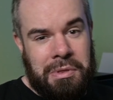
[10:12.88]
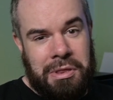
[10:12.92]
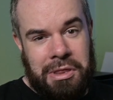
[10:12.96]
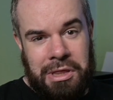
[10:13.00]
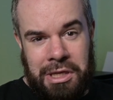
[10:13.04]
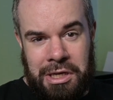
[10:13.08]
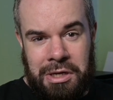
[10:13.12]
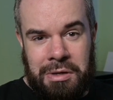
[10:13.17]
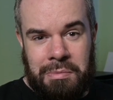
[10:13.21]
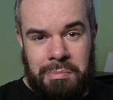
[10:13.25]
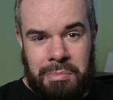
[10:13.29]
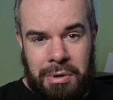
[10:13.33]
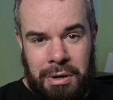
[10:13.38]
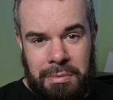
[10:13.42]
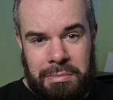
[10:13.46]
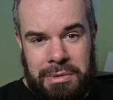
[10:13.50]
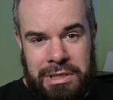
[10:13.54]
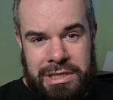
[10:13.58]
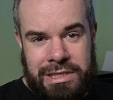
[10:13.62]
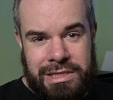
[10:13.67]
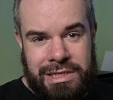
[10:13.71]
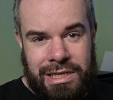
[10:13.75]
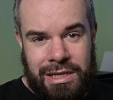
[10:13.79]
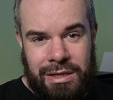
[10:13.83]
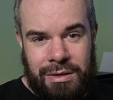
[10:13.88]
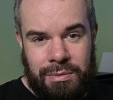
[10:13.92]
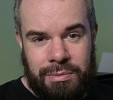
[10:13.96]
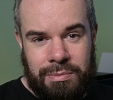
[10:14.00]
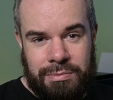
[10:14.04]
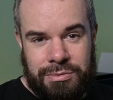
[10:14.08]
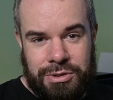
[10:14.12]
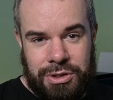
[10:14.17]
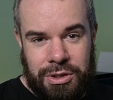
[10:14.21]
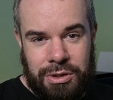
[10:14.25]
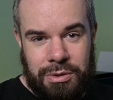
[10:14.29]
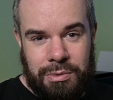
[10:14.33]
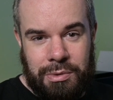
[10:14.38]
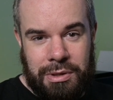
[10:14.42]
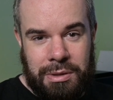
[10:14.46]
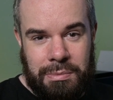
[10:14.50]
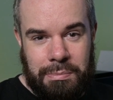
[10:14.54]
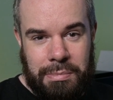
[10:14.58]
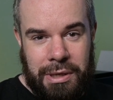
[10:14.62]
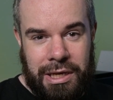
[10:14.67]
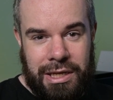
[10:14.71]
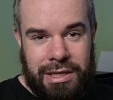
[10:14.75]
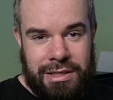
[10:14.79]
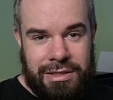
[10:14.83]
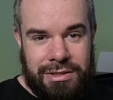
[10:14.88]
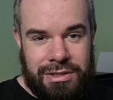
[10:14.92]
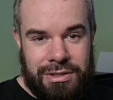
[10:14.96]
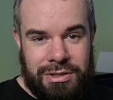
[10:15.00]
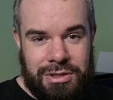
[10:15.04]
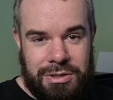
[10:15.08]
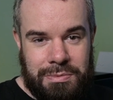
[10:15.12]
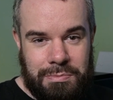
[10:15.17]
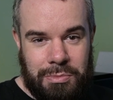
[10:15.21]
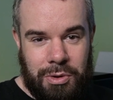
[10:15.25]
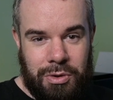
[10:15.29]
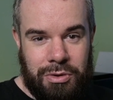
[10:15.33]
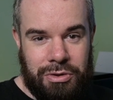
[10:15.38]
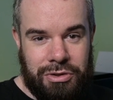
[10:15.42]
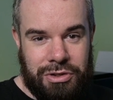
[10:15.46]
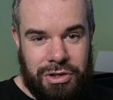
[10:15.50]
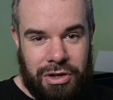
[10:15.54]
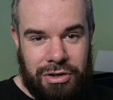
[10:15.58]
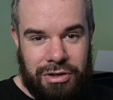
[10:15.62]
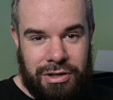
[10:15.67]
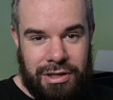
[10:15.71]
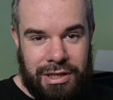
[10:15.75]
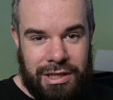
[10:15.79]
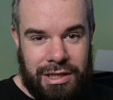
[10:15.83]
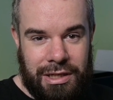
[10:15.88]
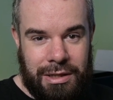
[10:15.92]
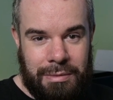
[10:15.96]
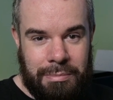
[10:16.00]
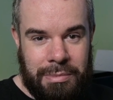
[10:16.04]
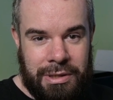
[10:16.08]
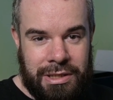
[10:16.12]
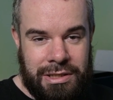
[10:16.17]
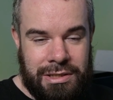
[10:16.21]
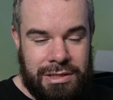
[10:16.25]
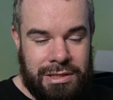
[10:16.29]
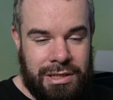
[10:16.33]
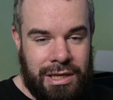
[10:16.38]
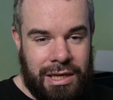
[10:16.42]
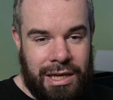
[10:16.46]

They could probably still do with being smoothed out a little bit,